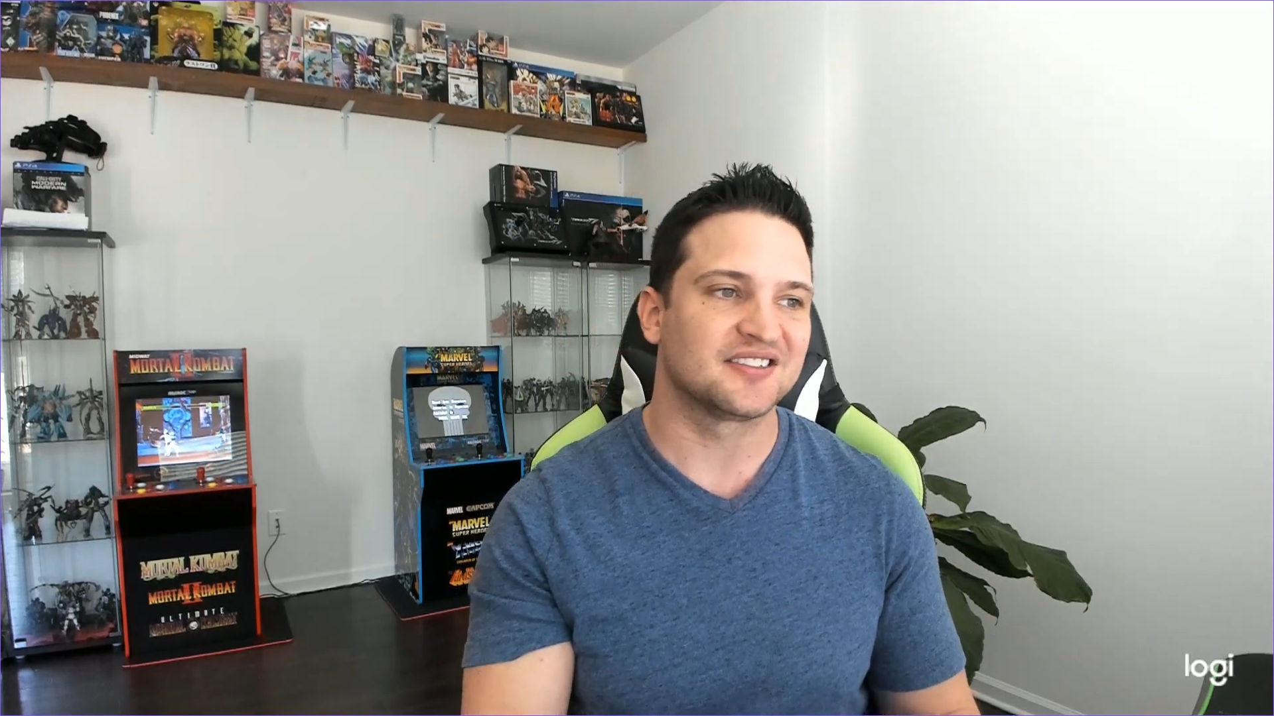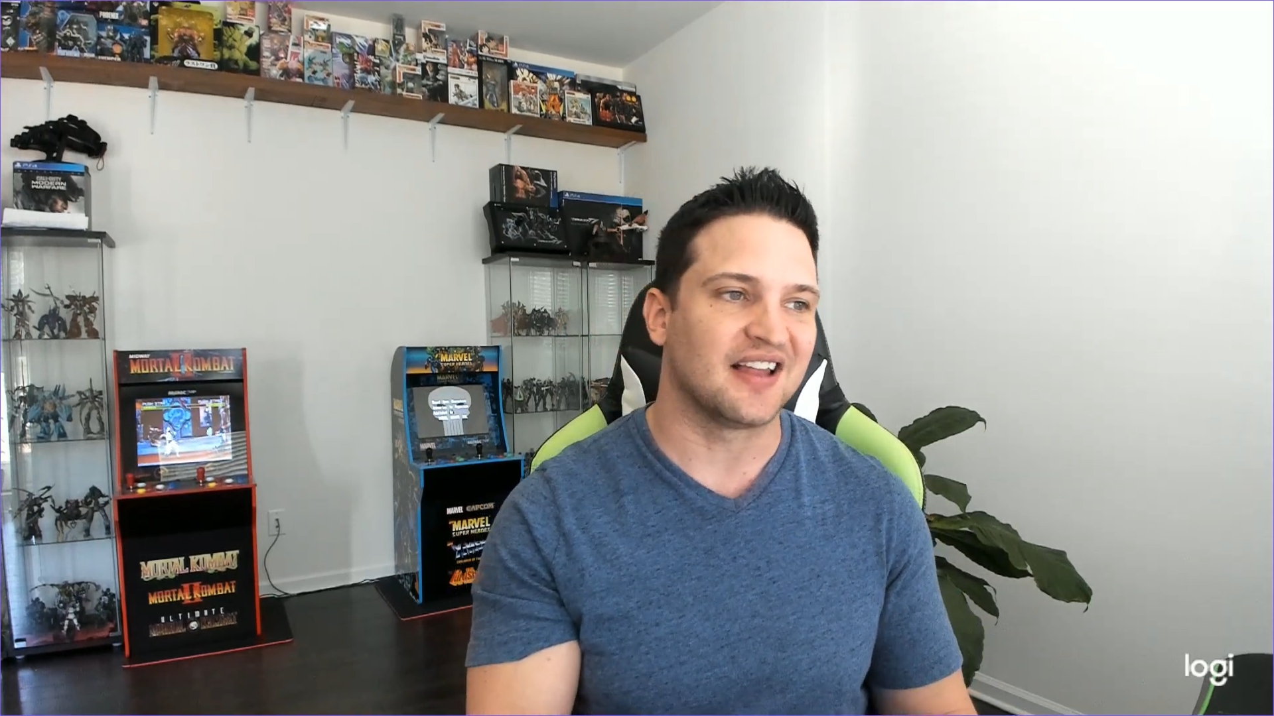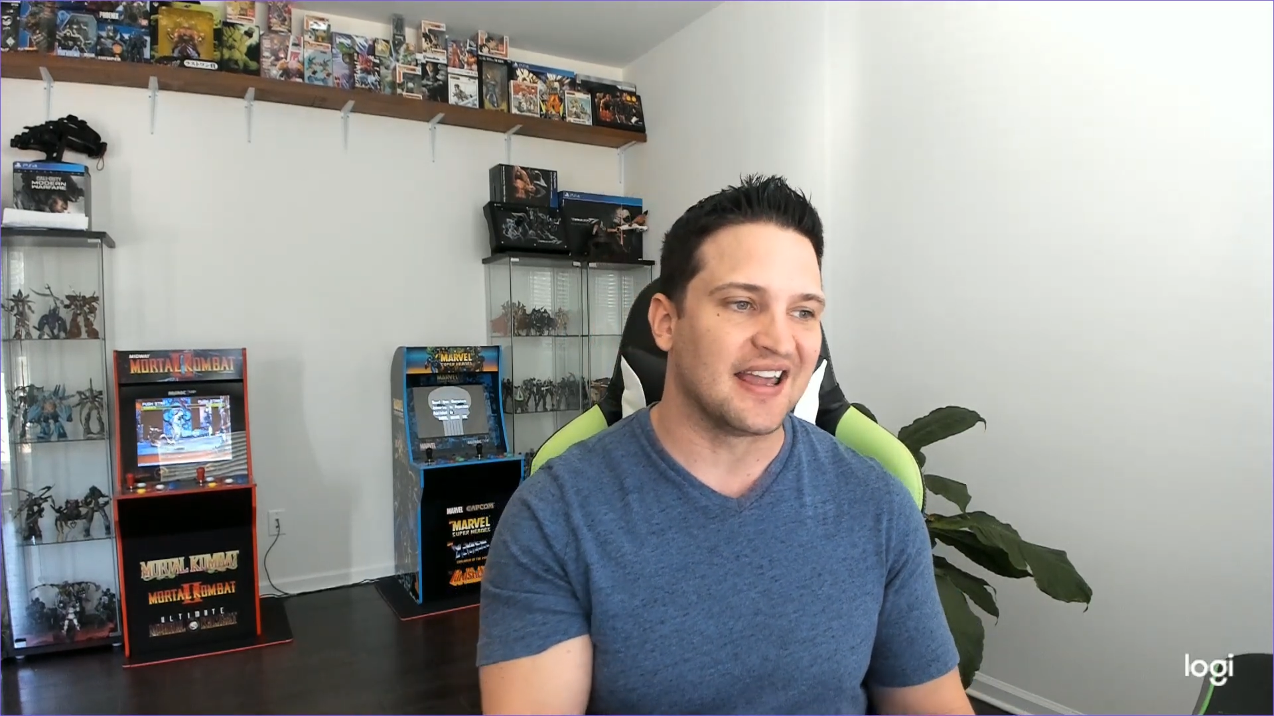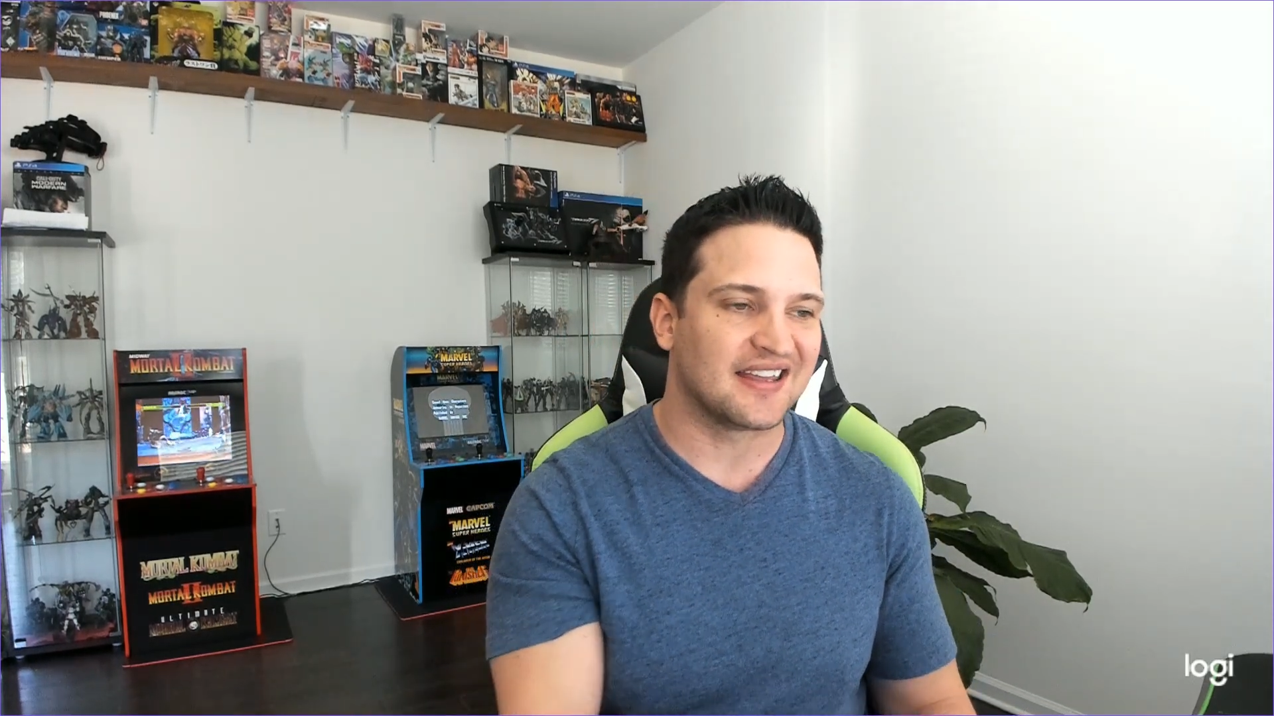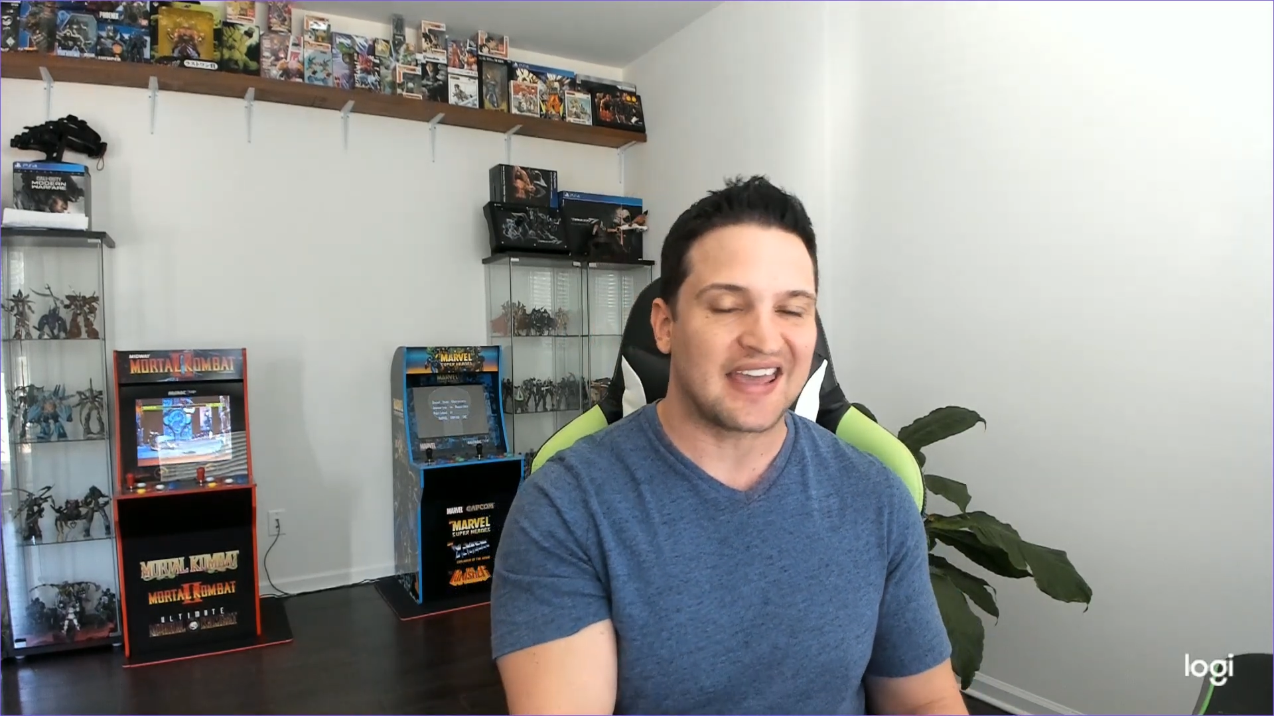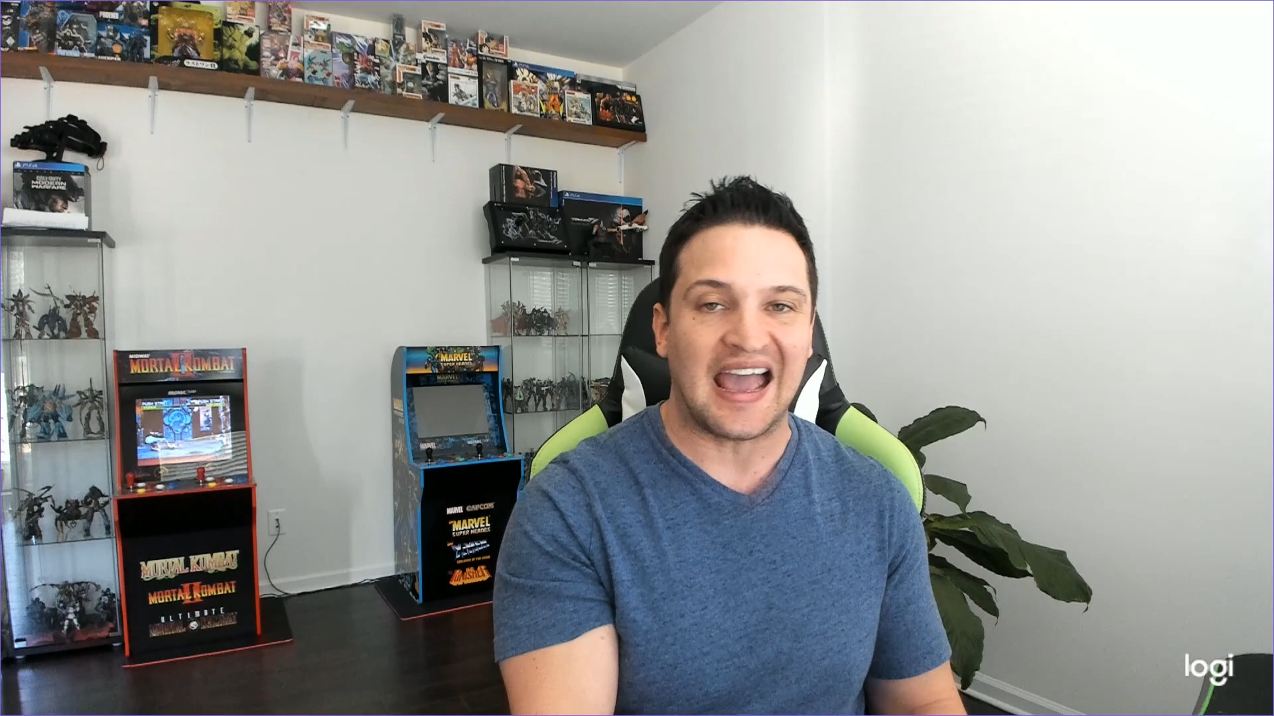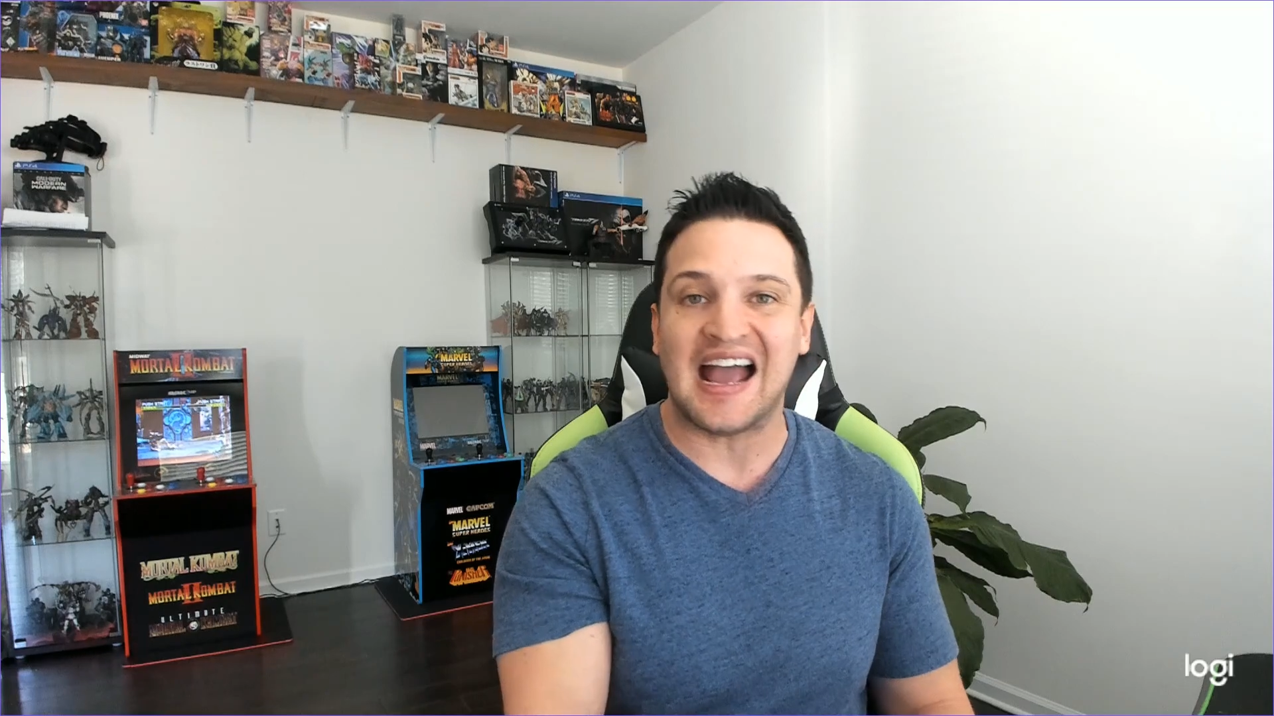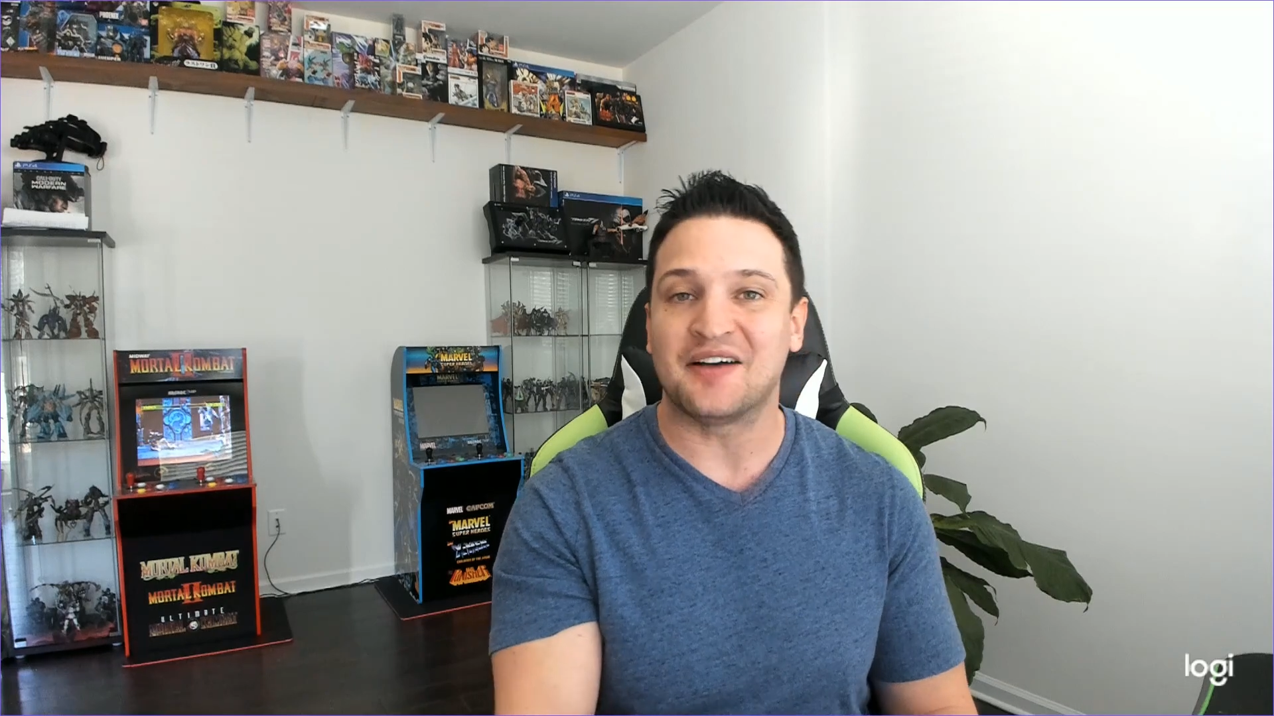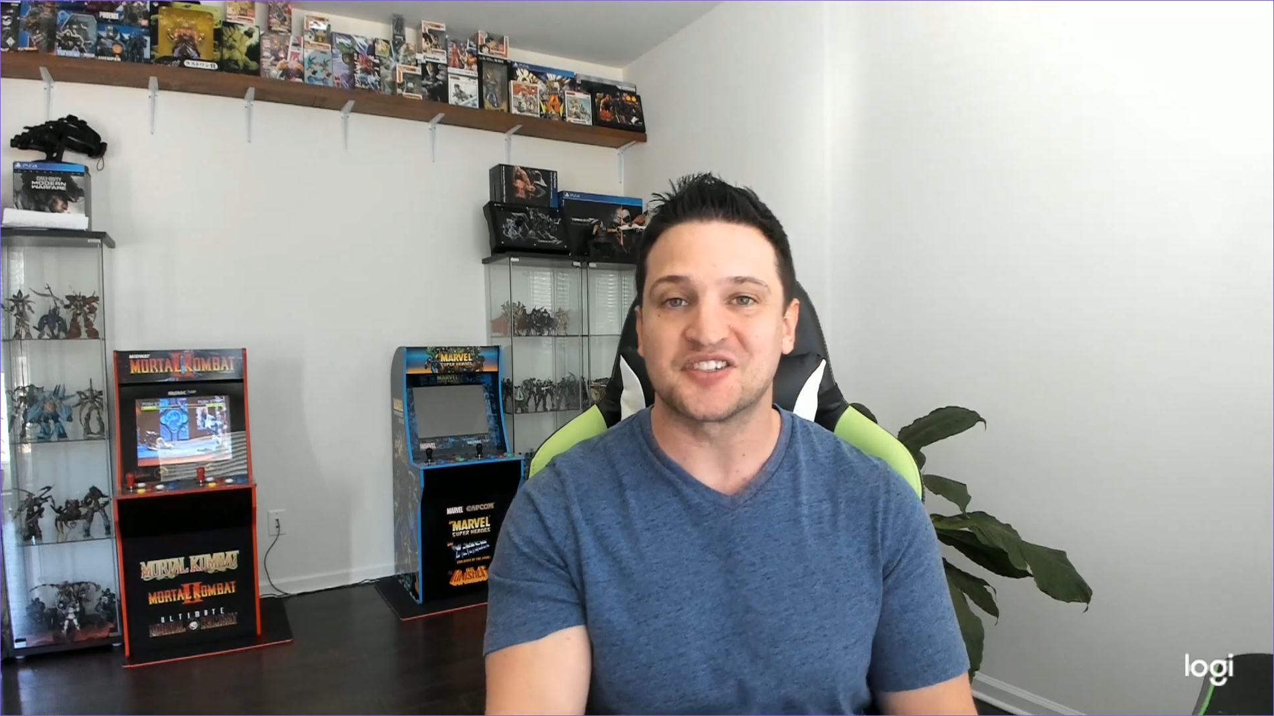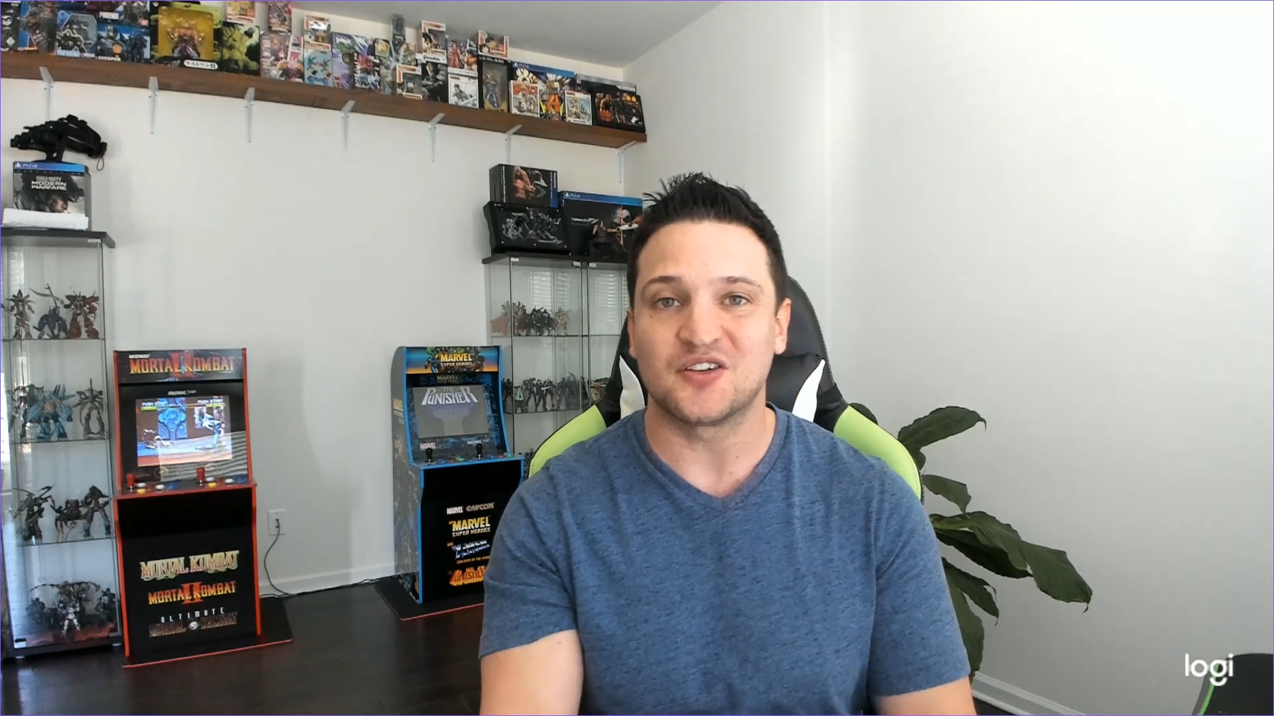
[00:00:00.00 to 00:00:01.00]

like calves